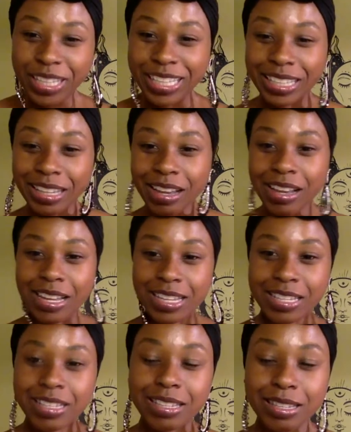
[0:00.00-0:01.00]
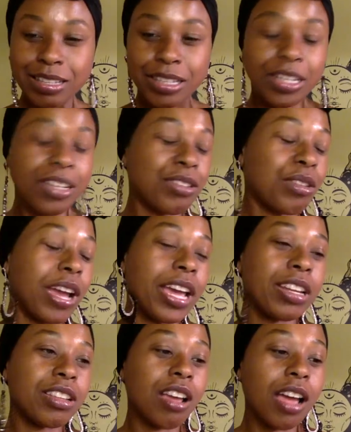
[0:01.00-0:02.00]
Yes. So I
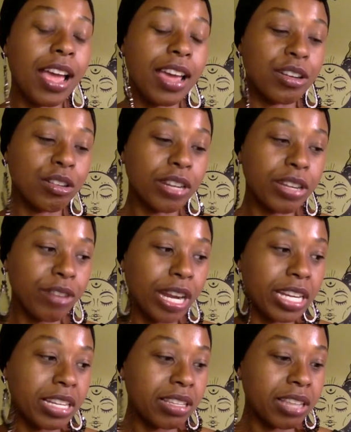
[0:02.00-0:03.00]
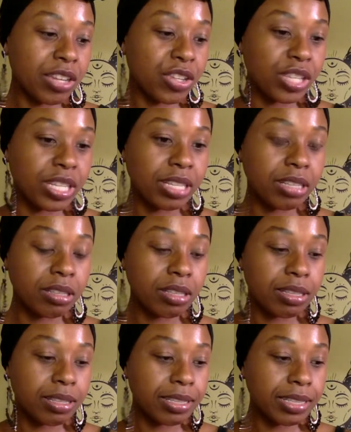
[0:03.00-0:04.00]
had a, I had a great writing session
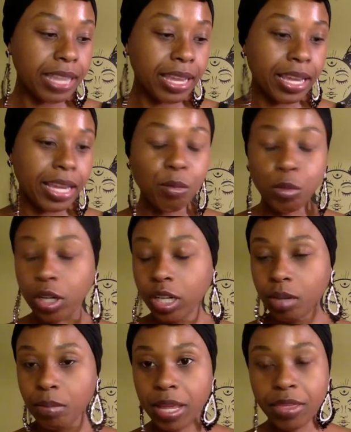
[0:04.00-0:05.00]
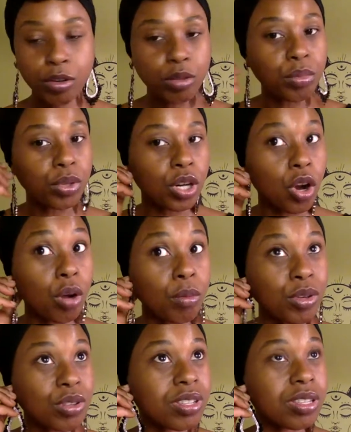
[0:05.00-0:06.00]
today. I'm working on my third book,
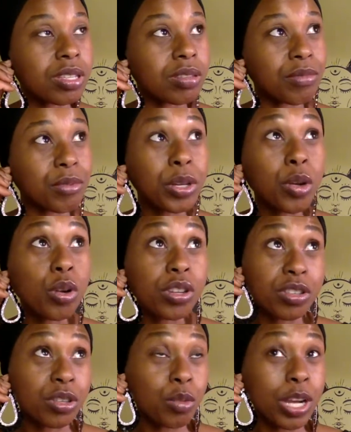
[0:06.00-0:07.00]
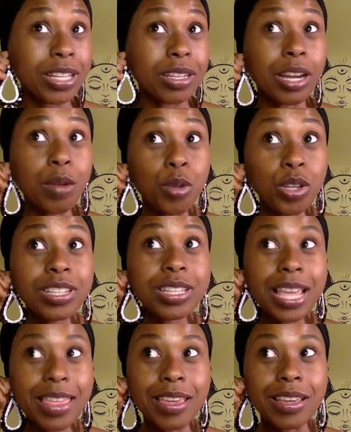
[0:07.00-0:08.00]
almost three quarters of the way done. I will
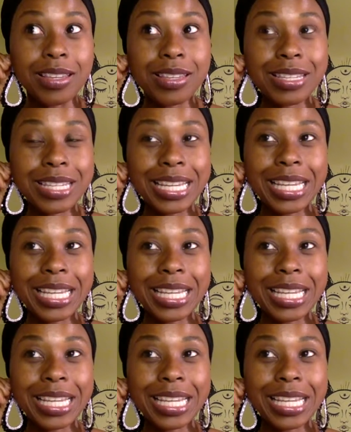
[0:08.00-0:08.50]
say this.